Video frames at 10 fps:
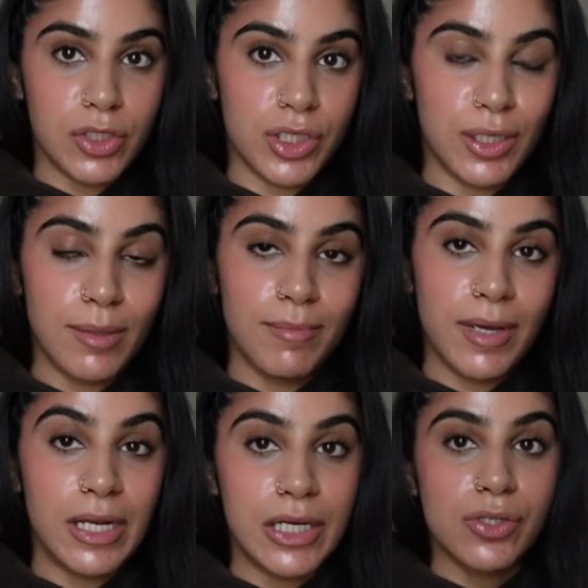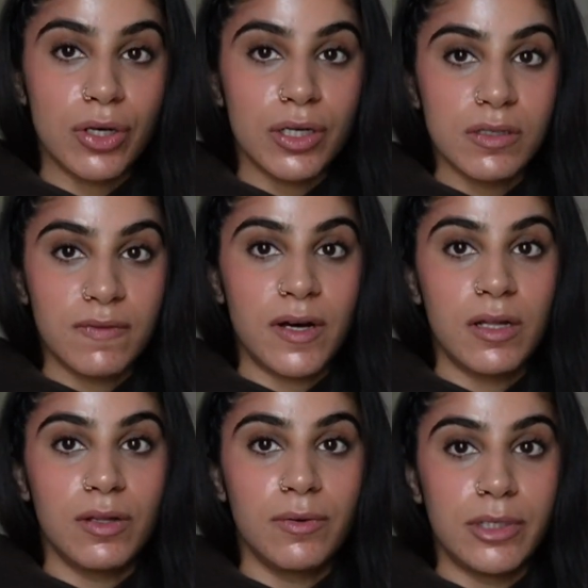the gym, and I started to
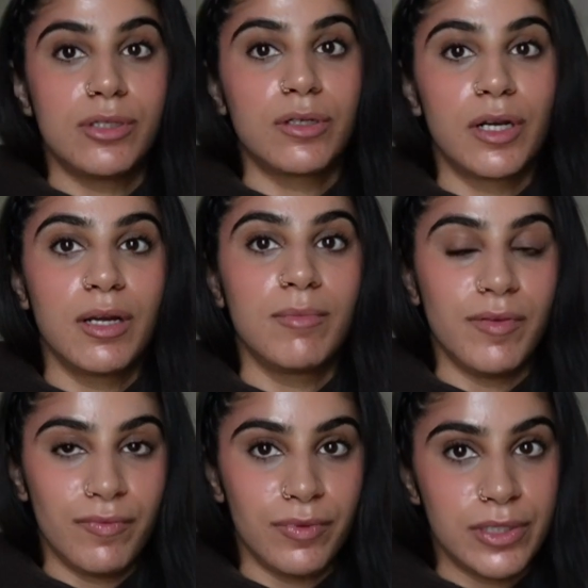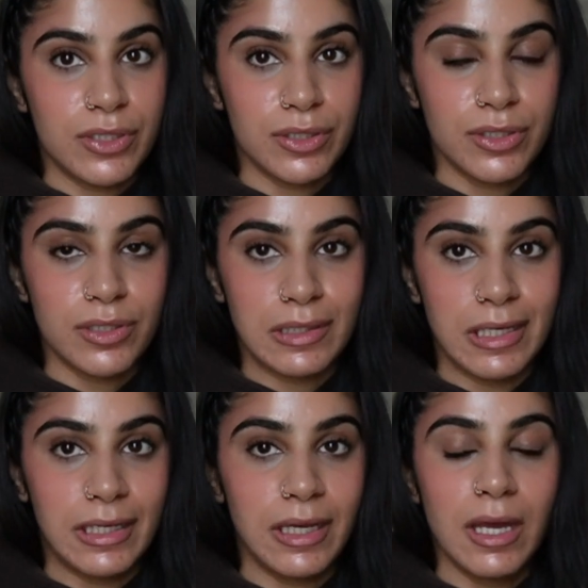follow Instagram influencers
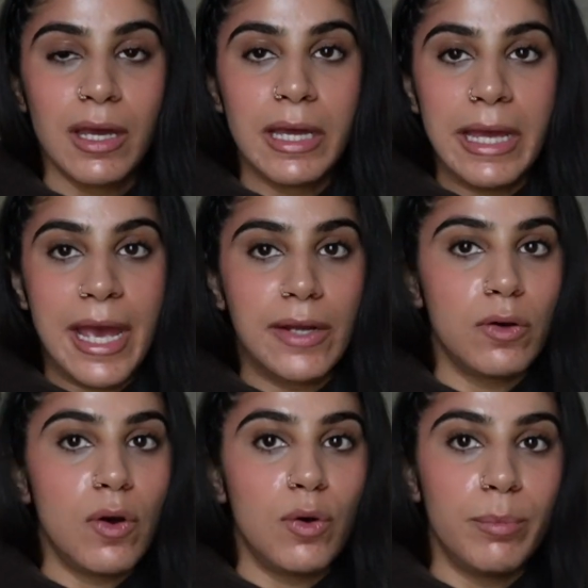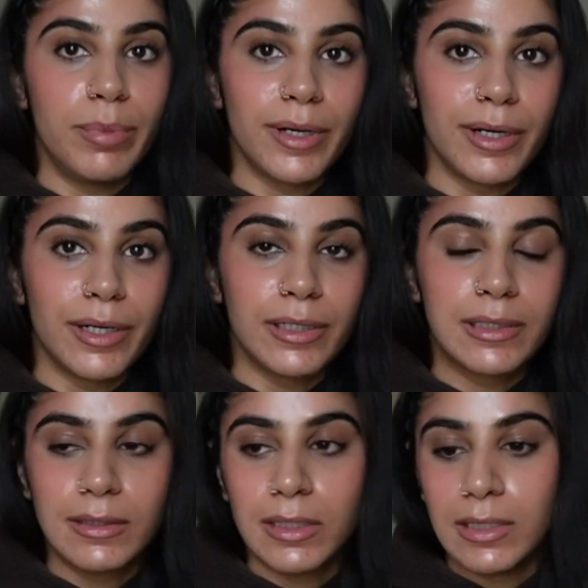like Hannah Olberg,
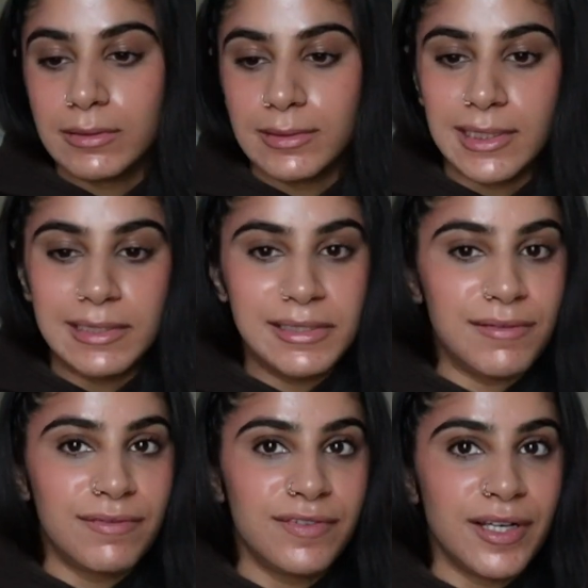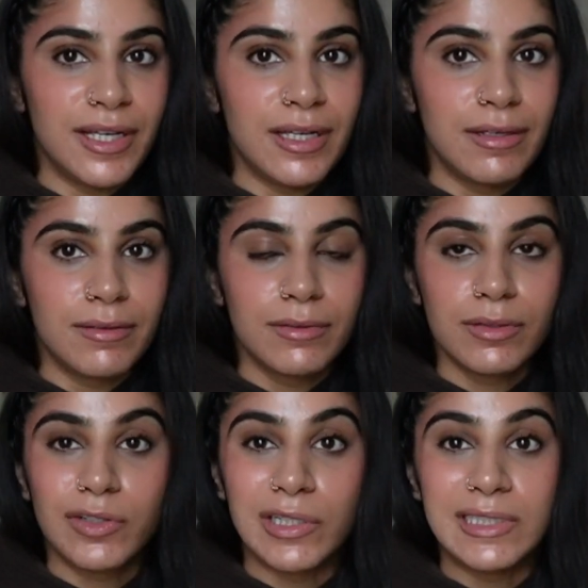Lisa Fit,
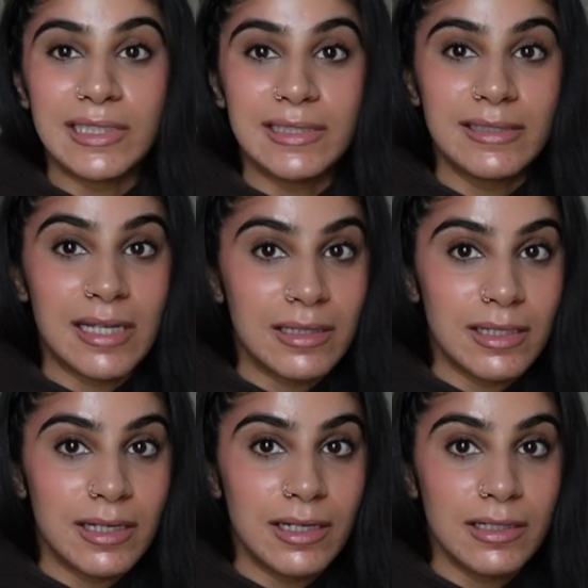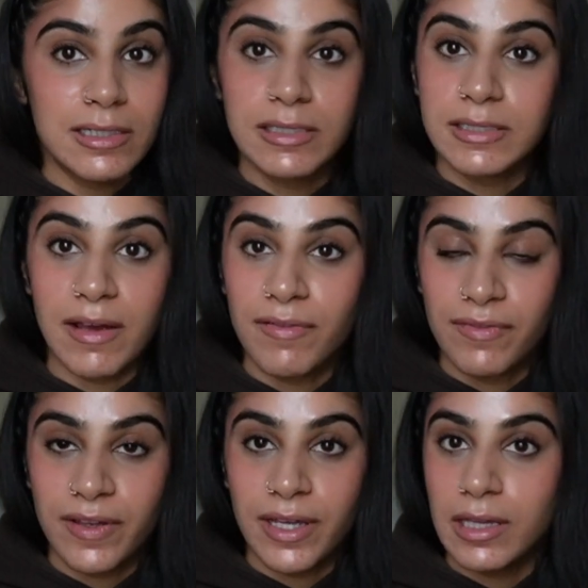Chrissy Sella, Steph
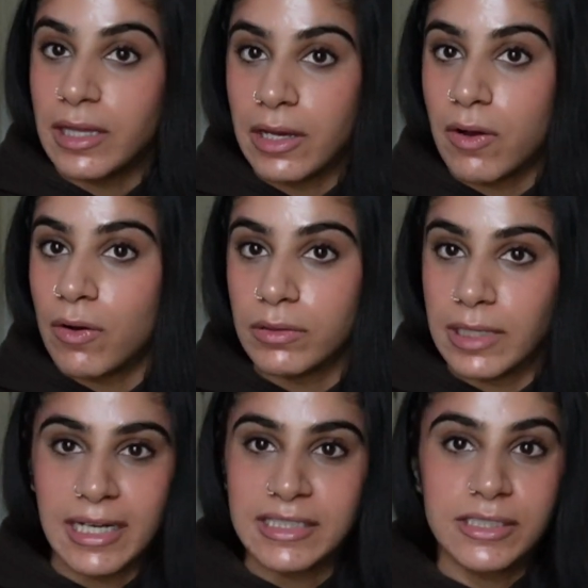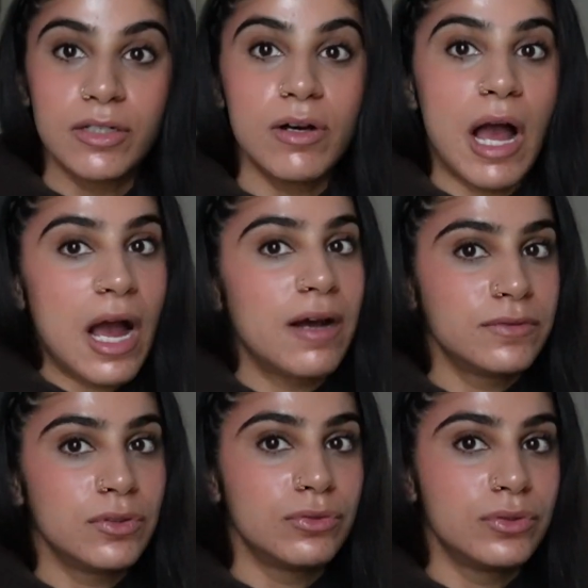Fit. Like I still
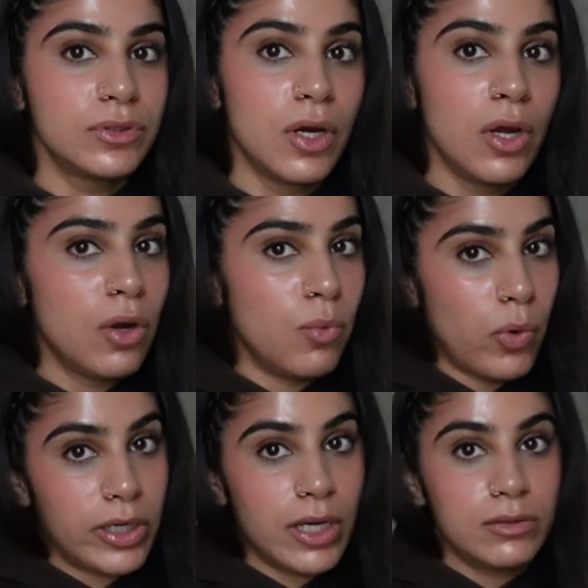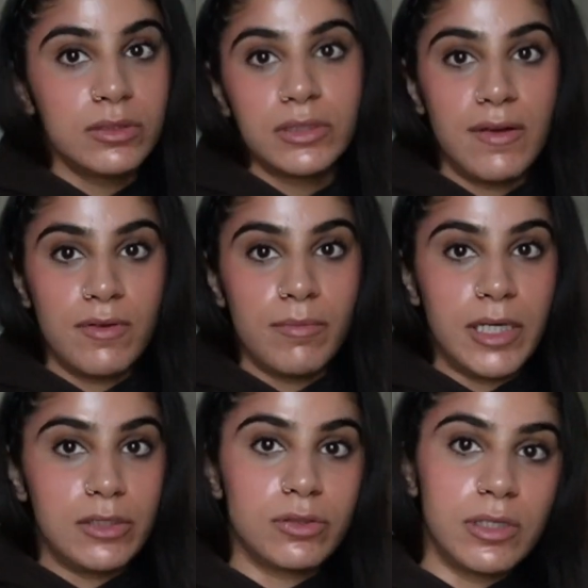have those workouts saved on my
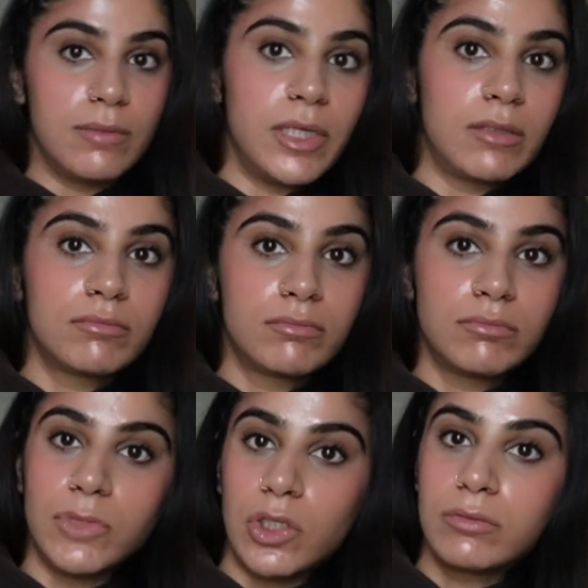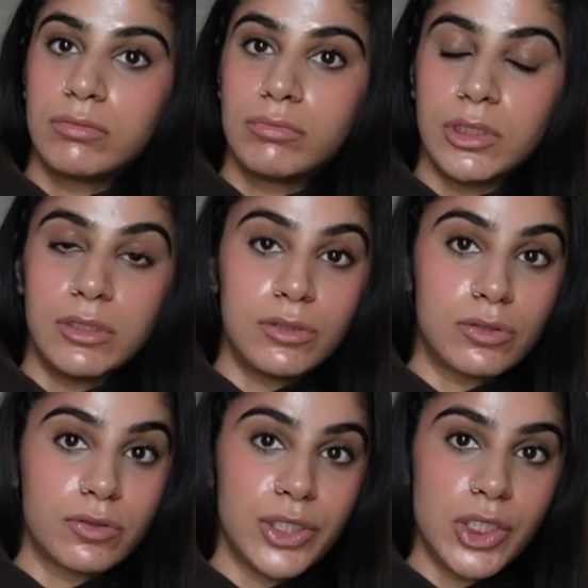Instagram. Like, look, this is a
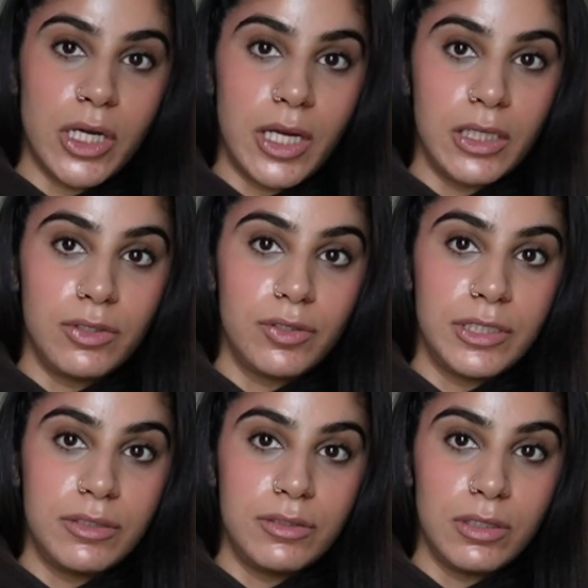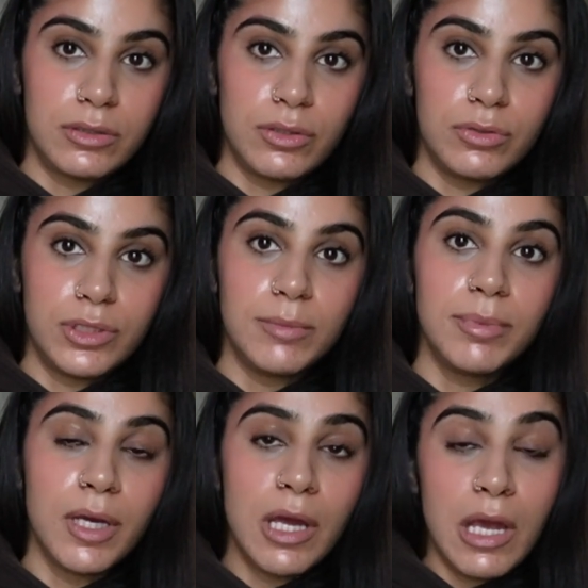screenshot. I literally dug so
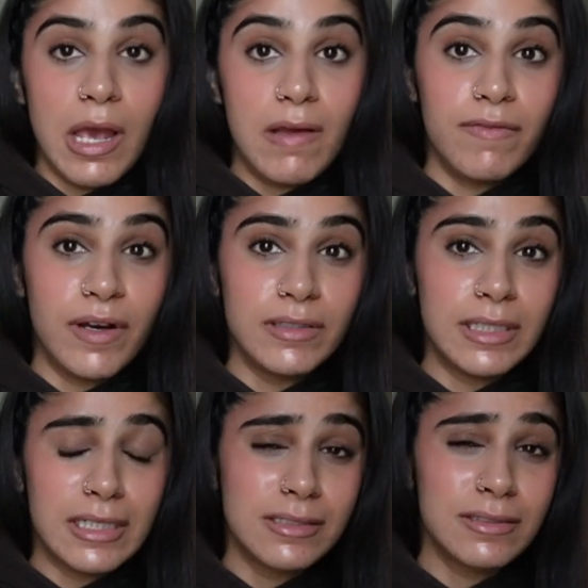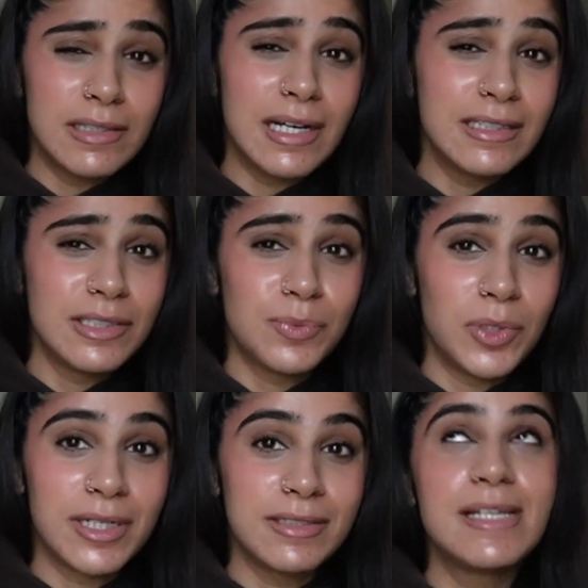deep and found that I still had these
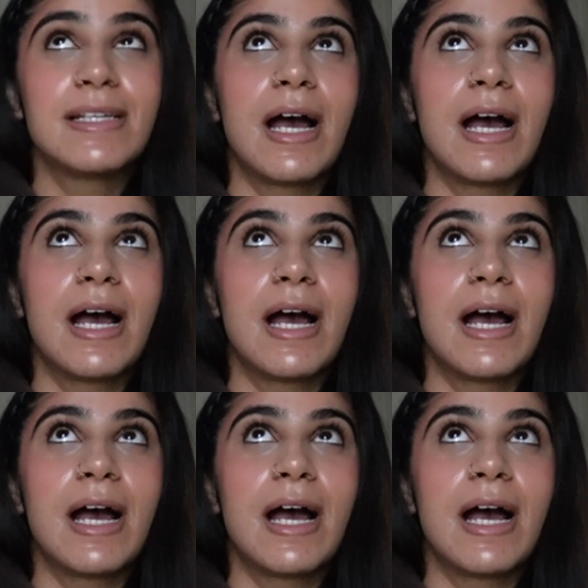workout days.